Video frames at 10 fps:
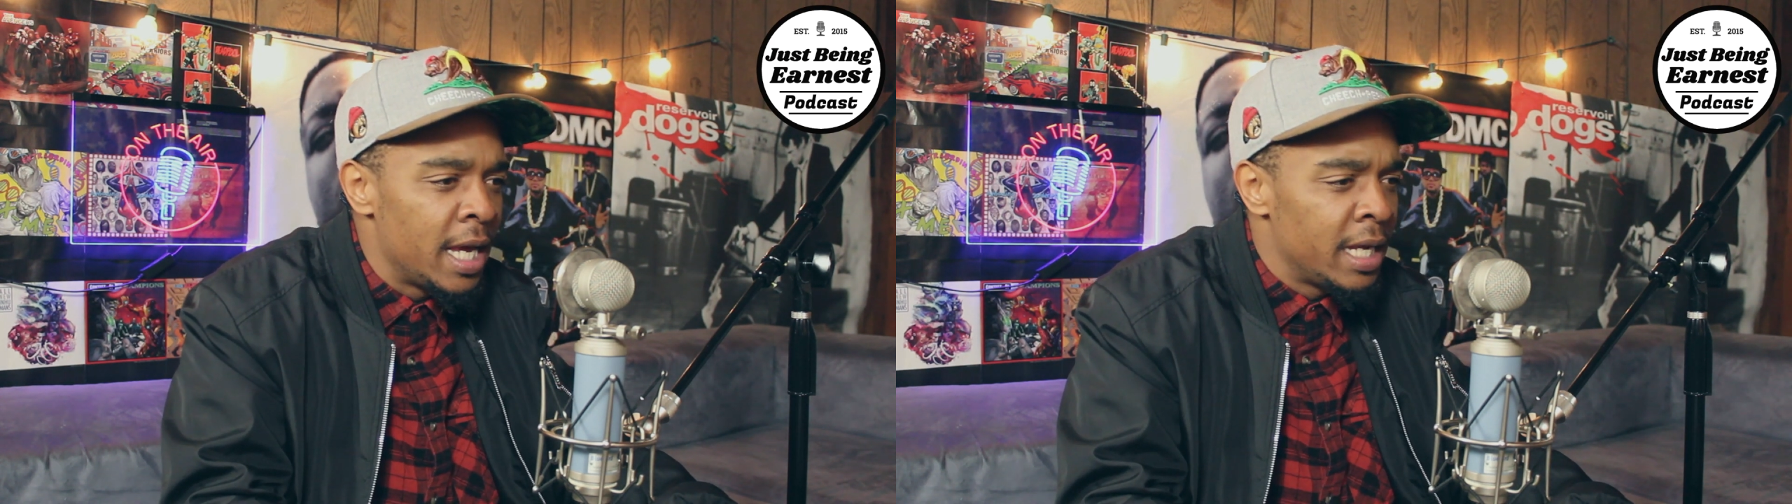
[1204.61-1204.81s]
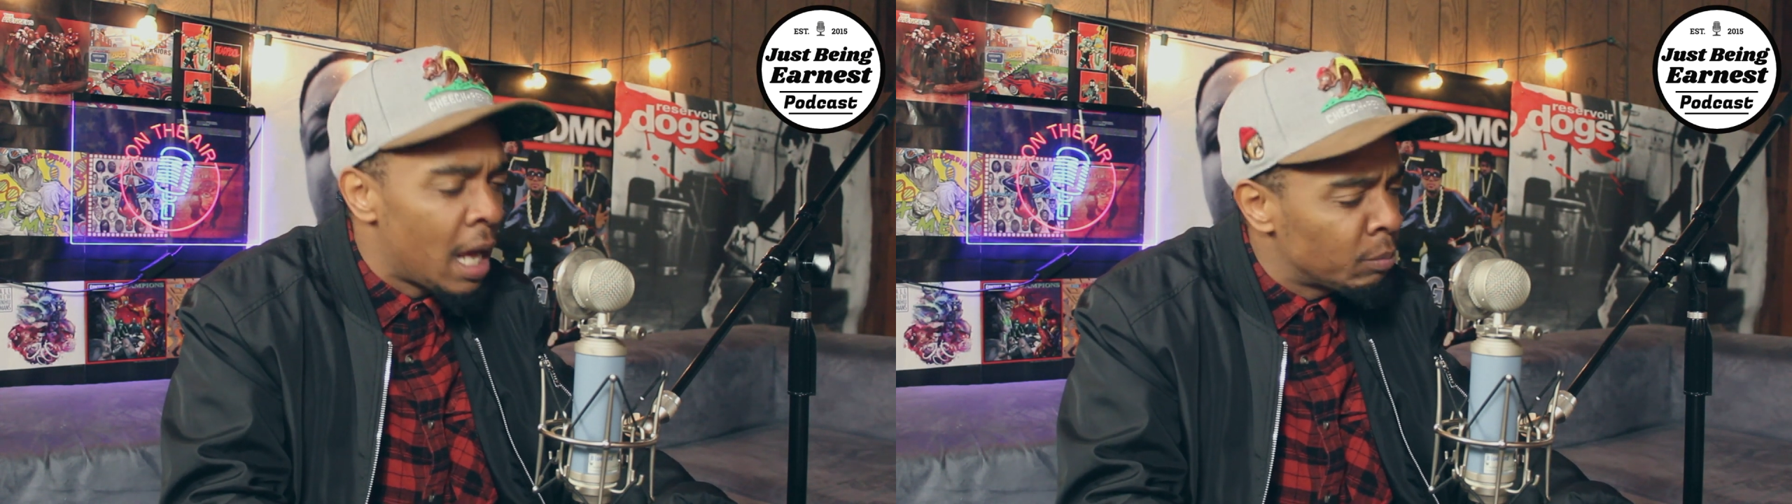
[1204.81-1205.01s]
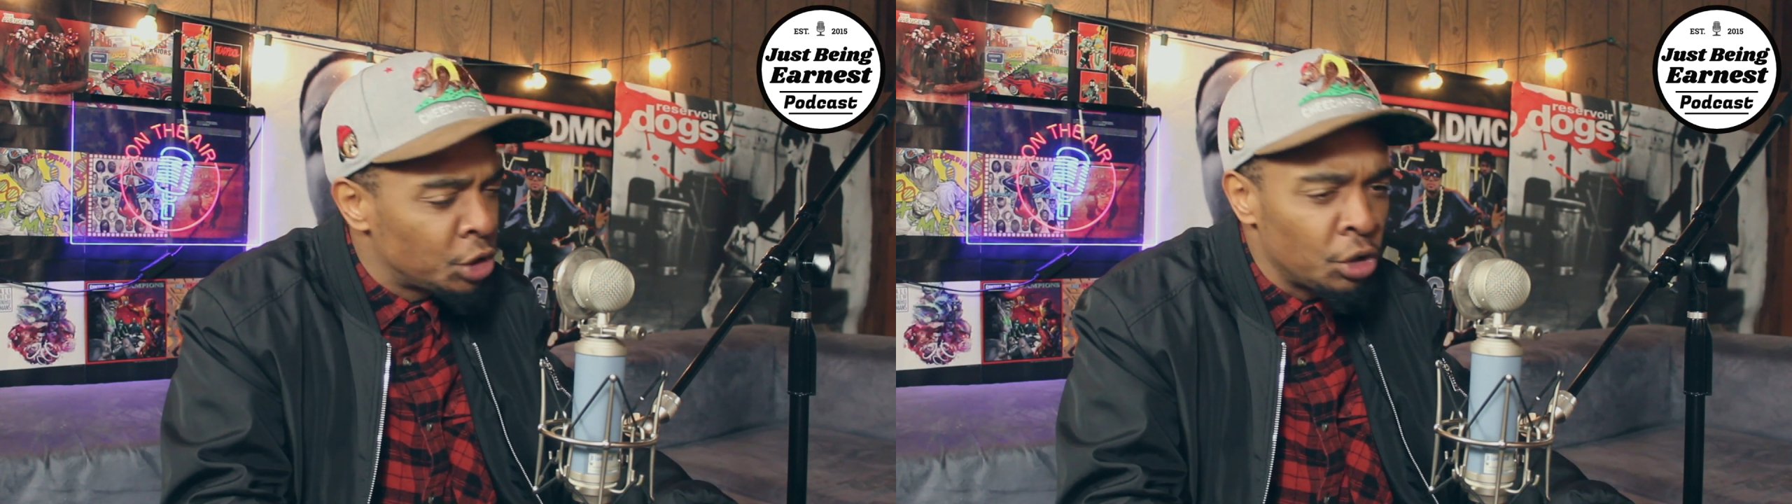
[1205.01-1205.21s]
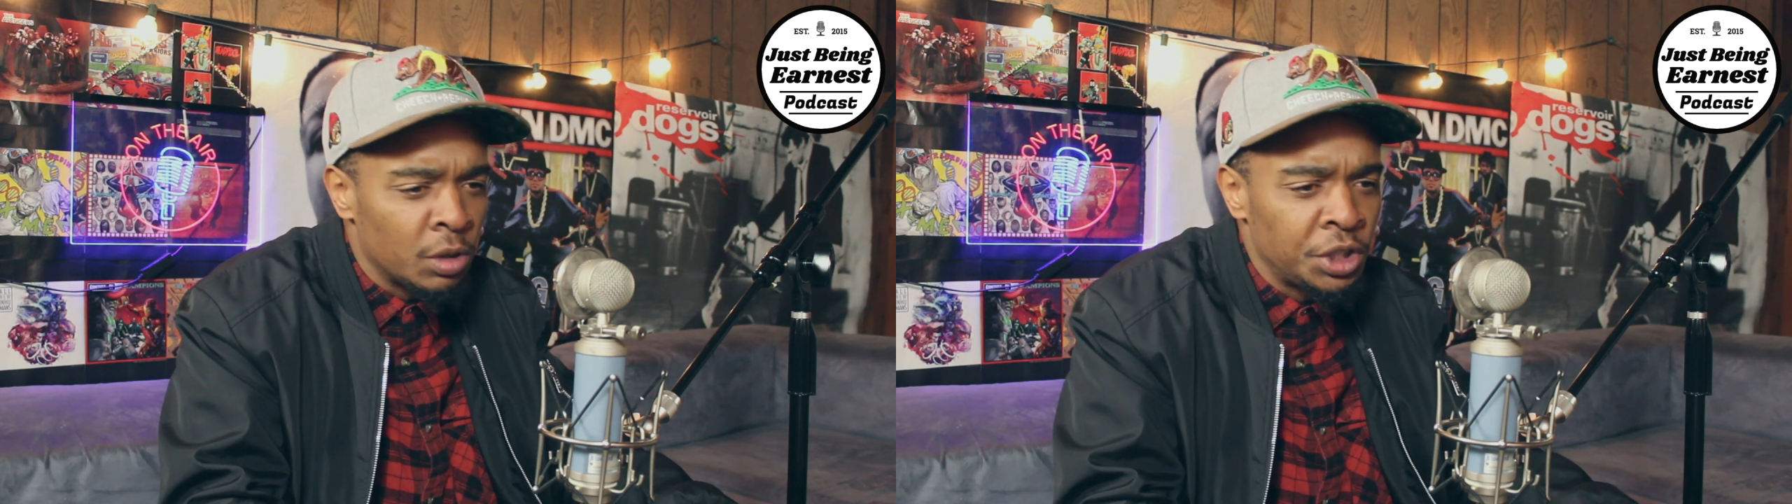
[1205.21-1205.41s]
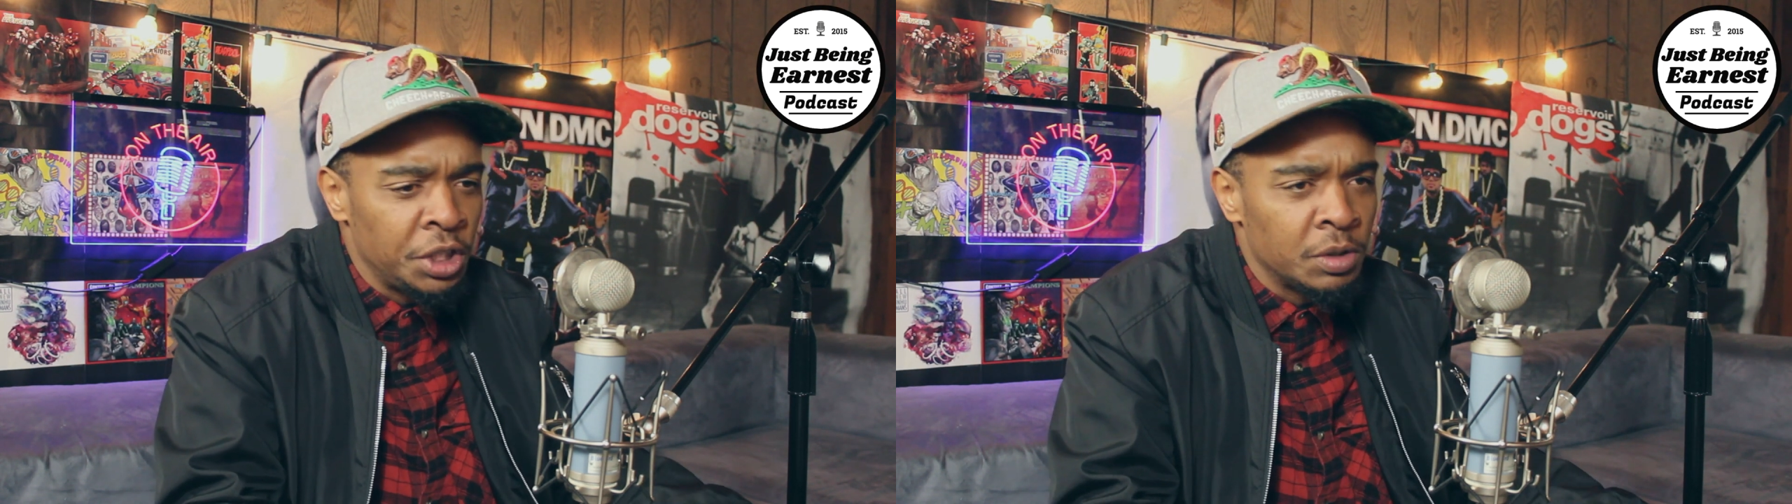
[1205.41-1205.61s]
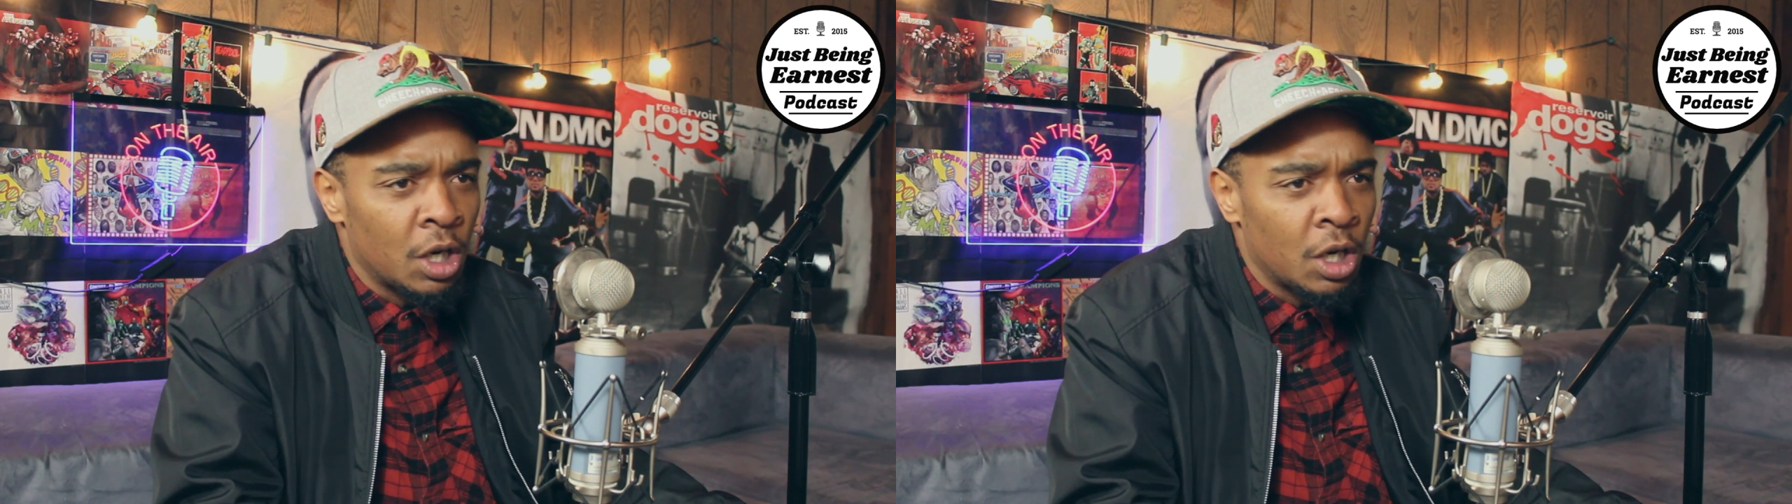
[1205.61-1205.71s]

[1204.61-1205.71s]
And I'm sure she was